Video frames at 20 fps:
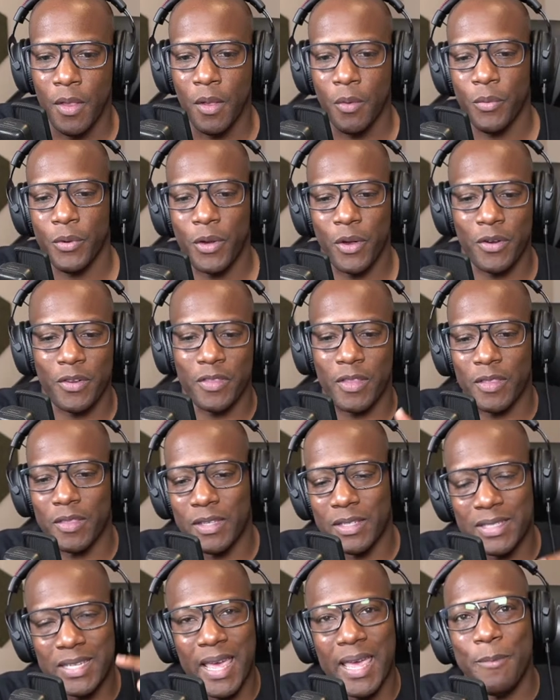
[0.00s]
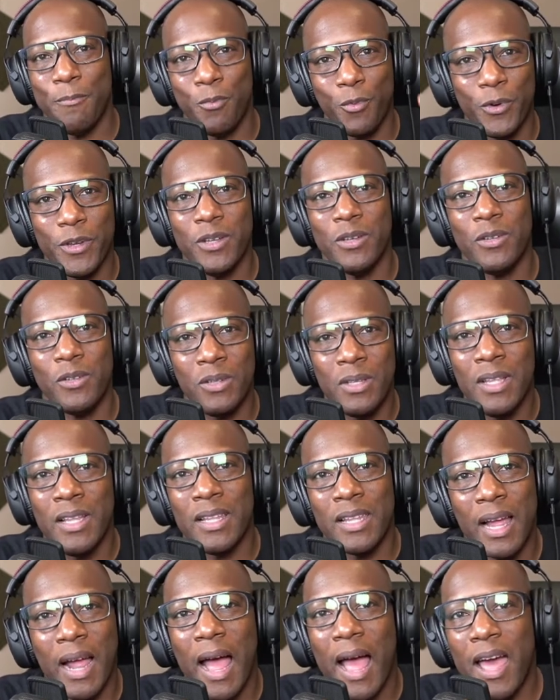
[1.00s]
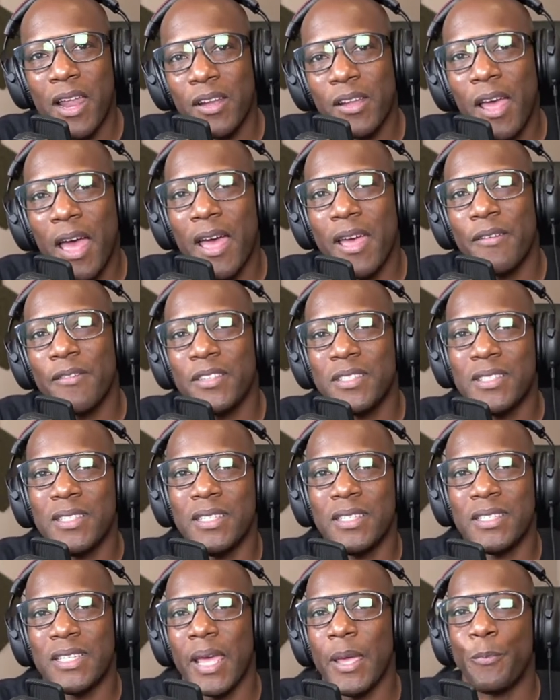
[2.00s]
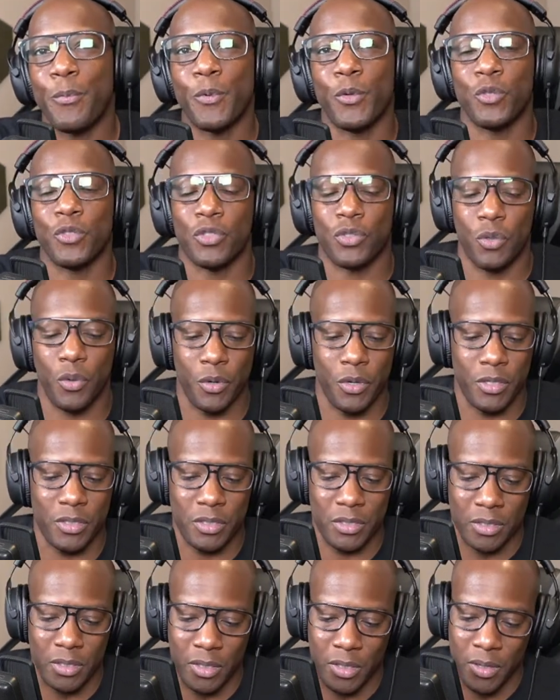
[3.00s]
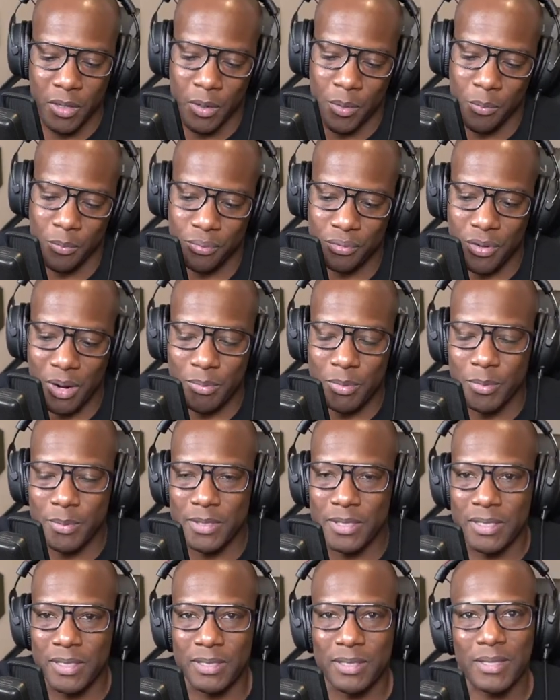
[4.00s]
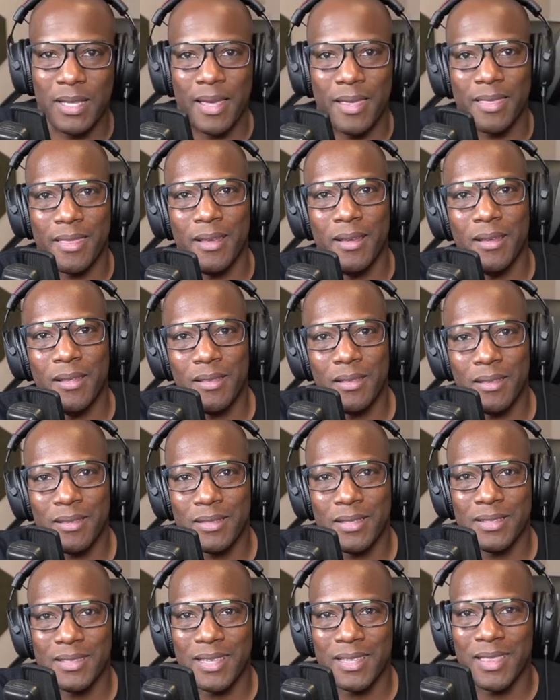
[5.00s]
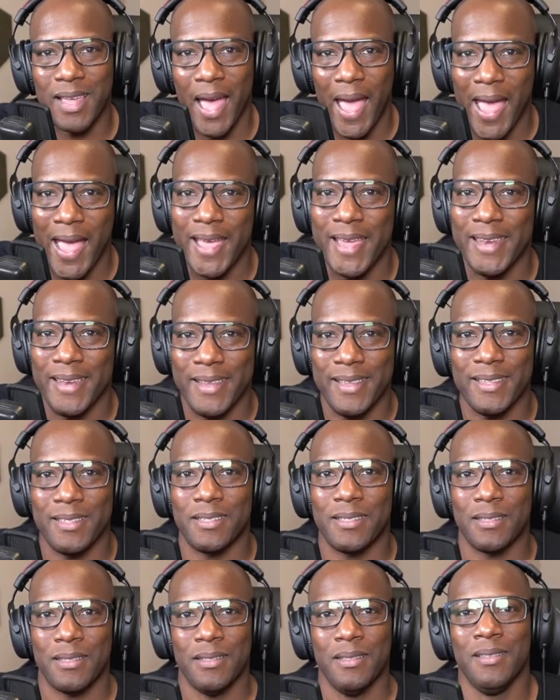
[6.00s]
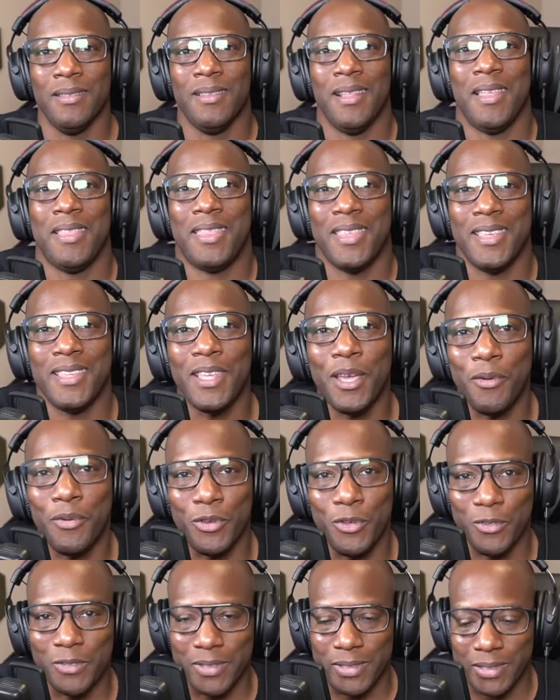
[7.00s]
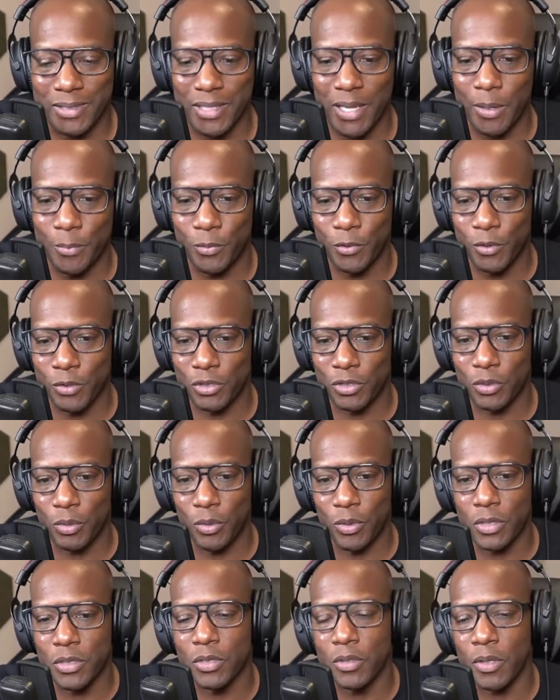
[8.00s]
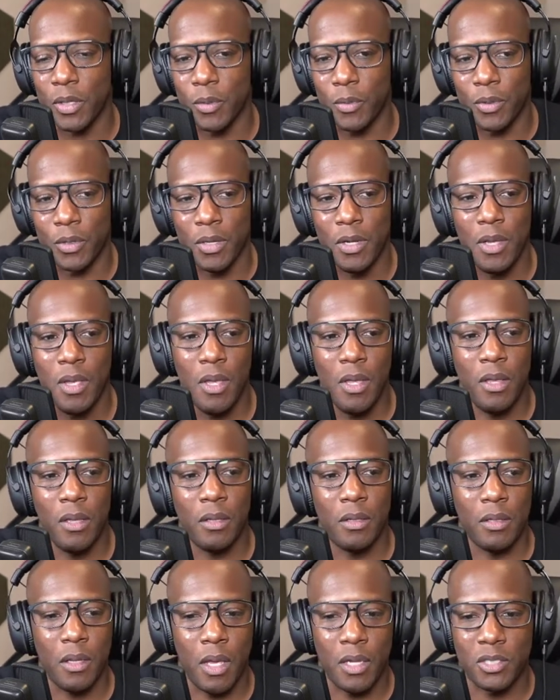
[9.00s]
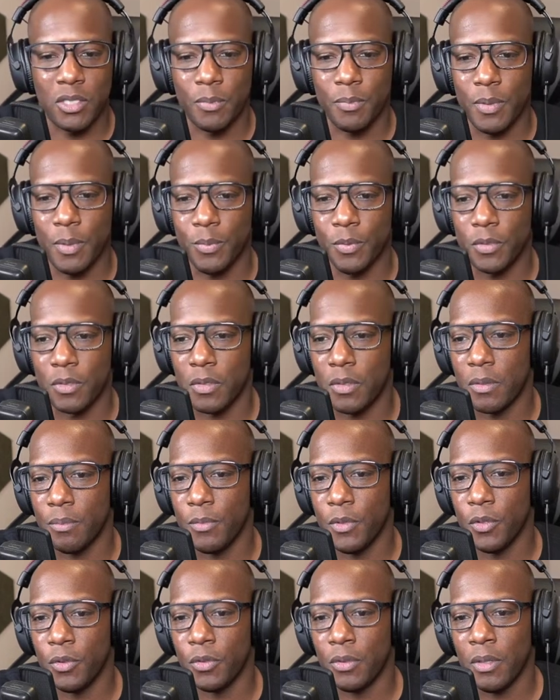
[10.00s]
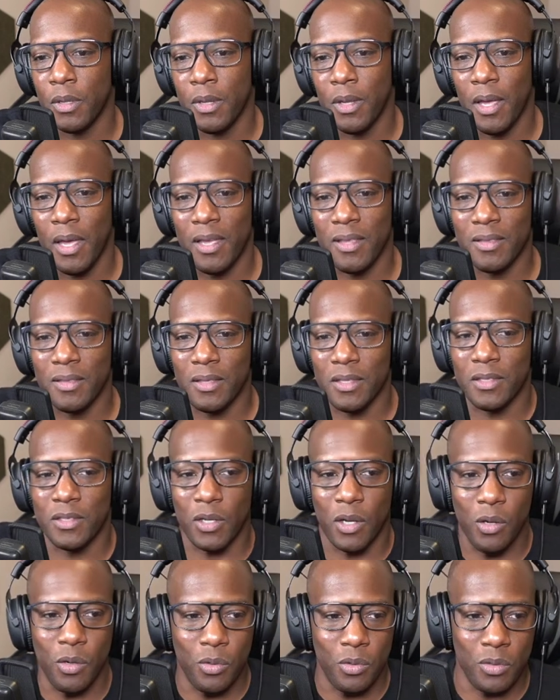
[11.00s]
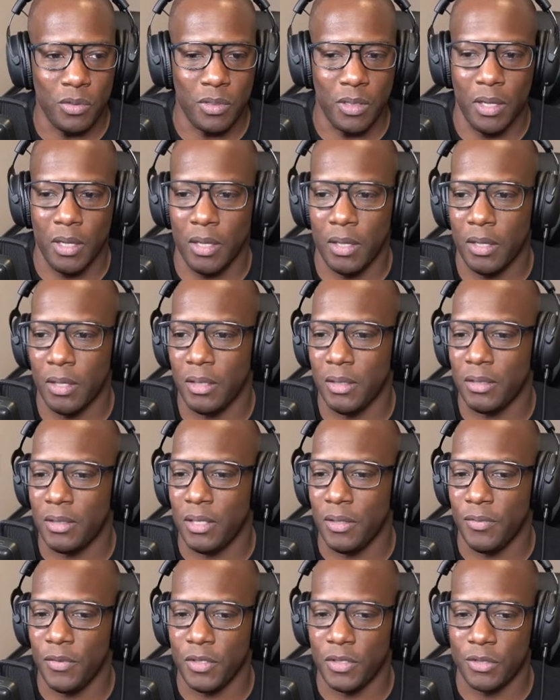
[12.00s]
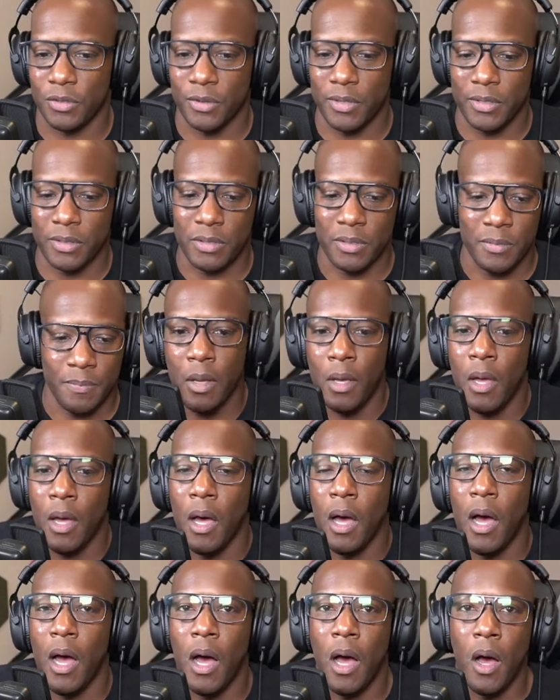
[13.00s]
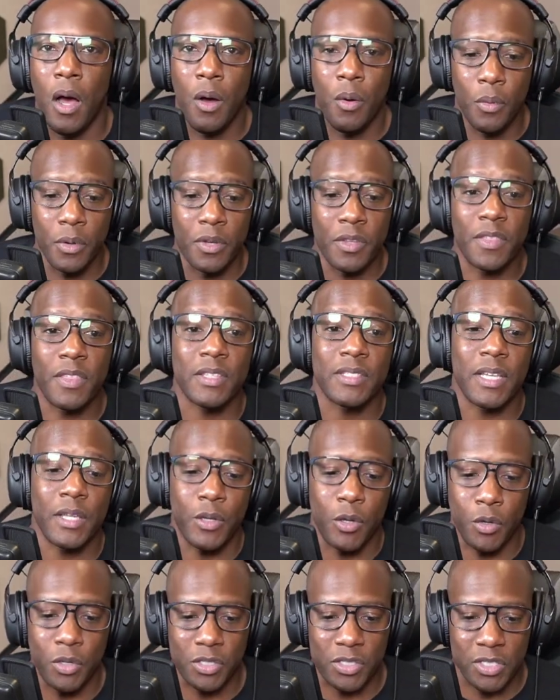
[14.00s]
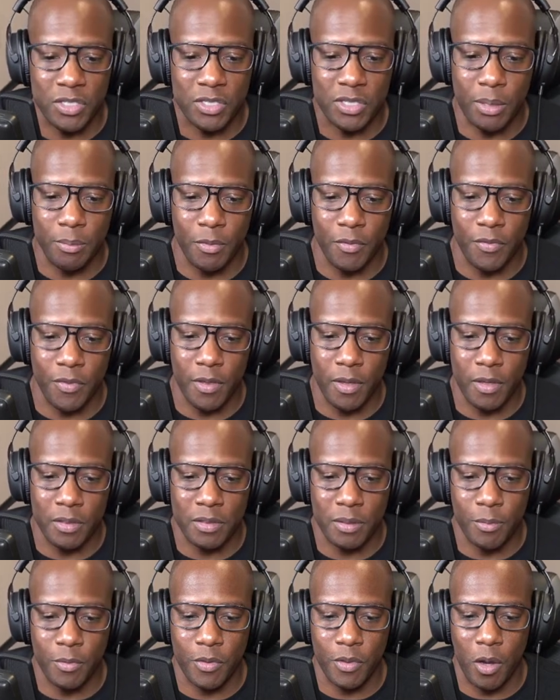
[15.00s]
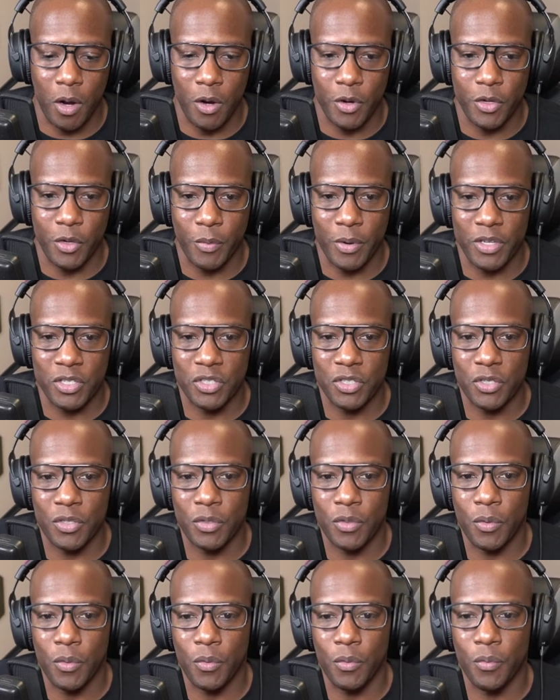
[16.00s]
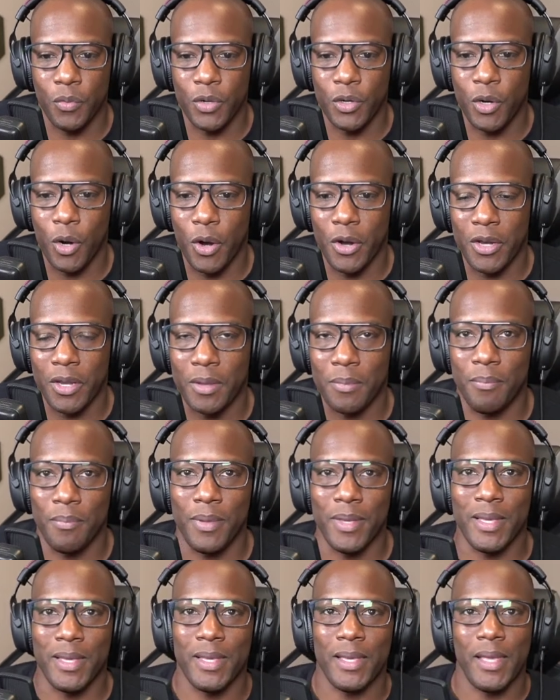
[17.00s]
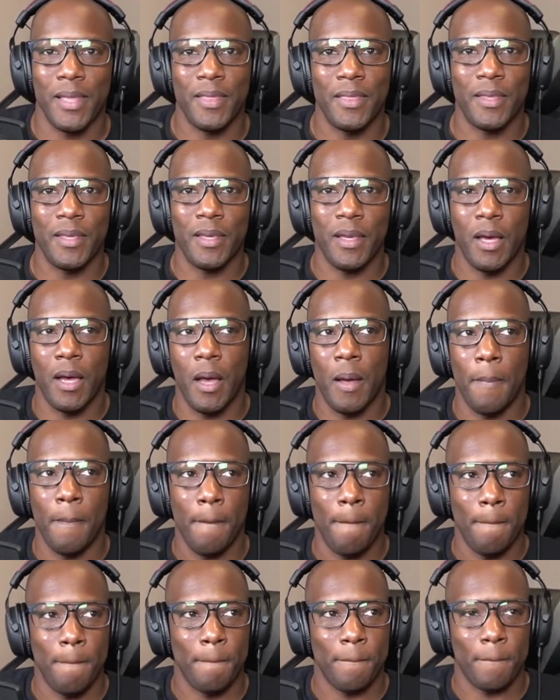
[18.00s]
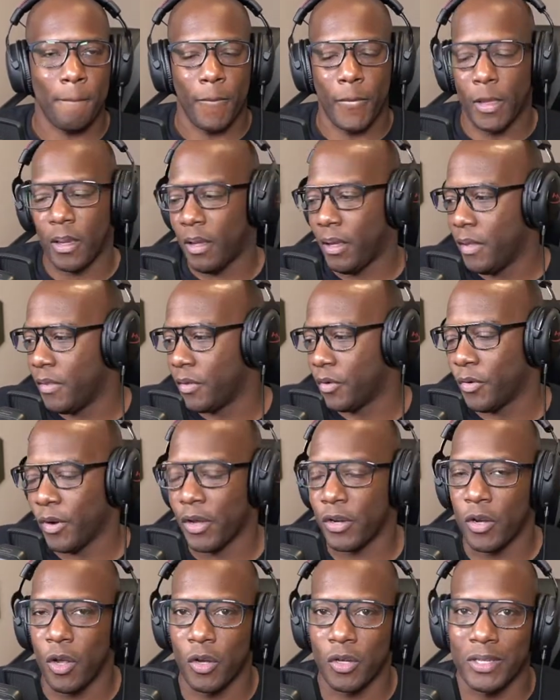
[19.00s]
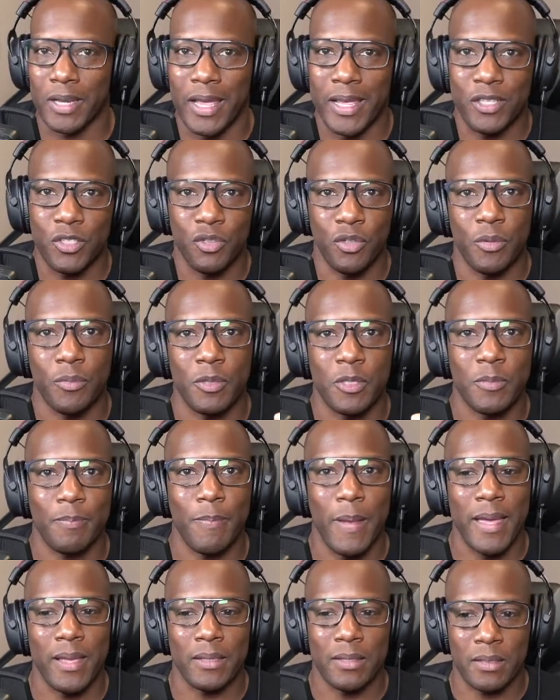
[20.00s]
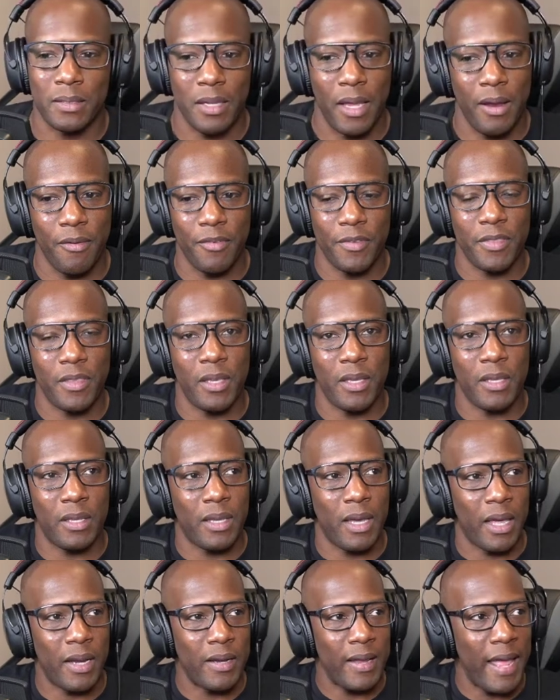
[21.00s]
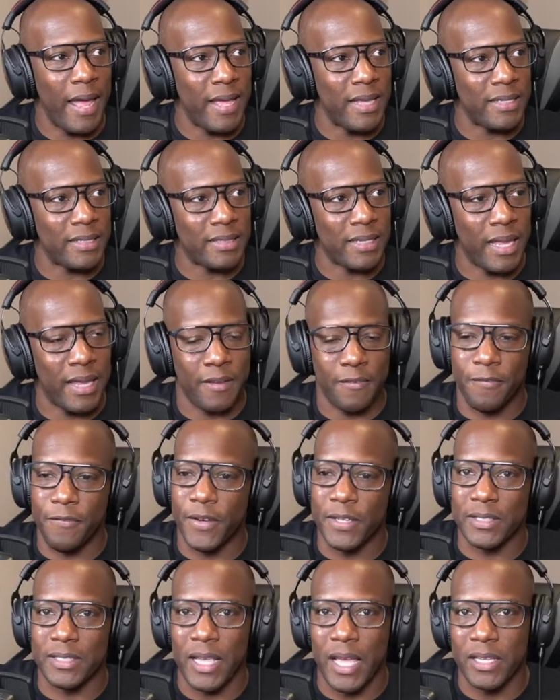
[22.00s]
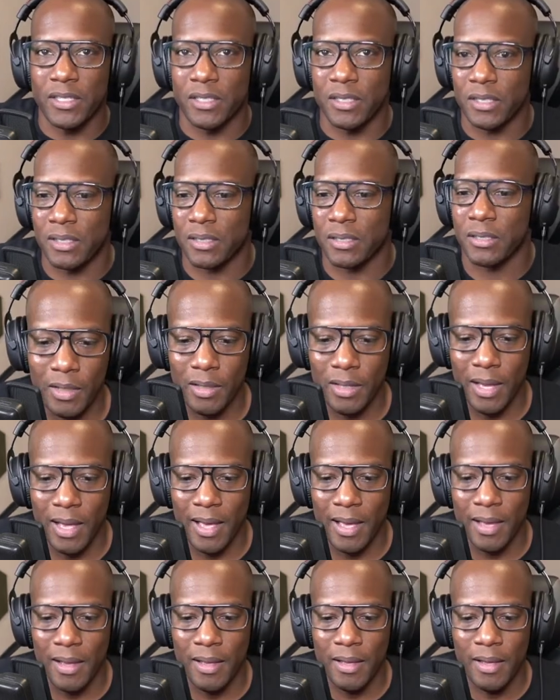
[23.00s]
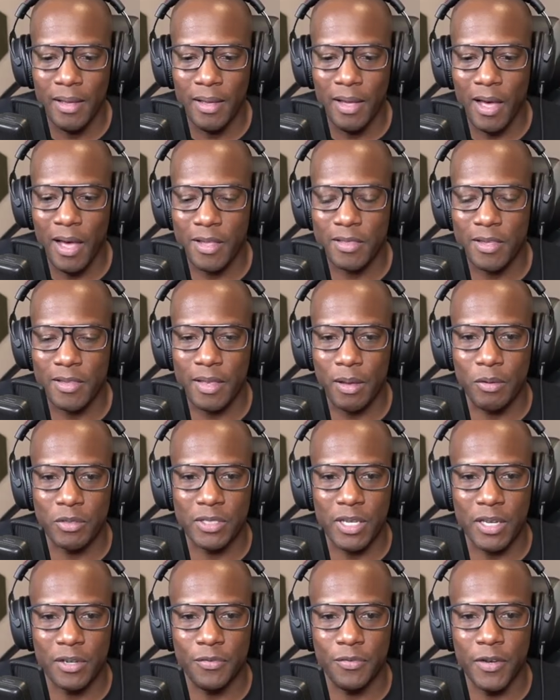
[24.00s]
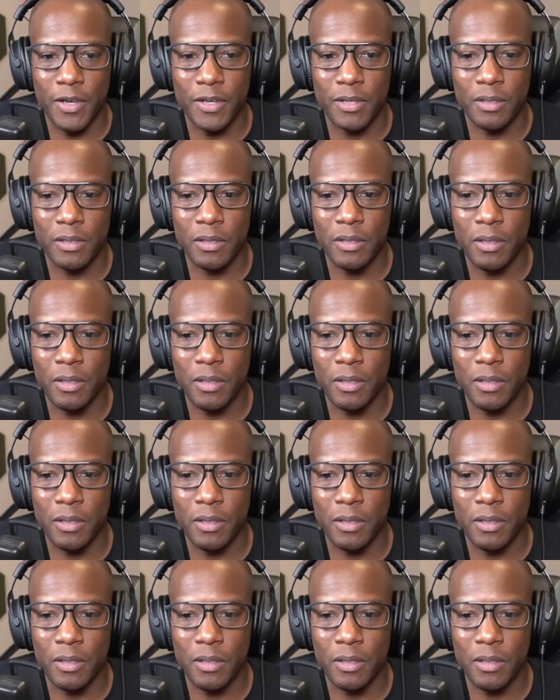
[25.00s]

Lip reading: Regarding the tape reel, I haven't seen tape reel storage probably since the 80s. I think they were using tape reel storage and they were launching people to the moon in these old TV screens. One of the things I noticed is some of the art direction regarding being in the Groundhog Day dream space. Everything kind of has like fuzzy edges. Yeah, I thought that was kind of fun.